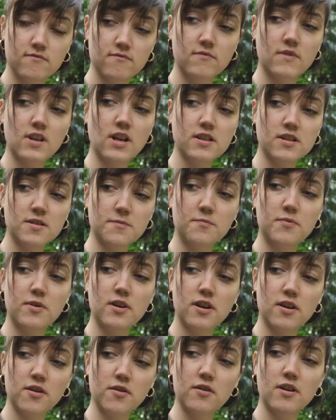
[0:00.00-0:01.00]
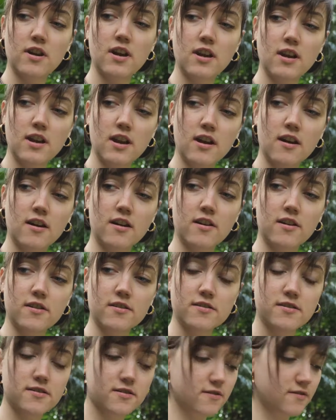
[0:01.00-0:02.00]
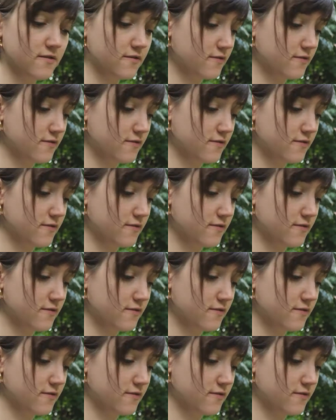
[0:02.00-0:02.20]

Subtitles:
That's a pretty good idea, Hans.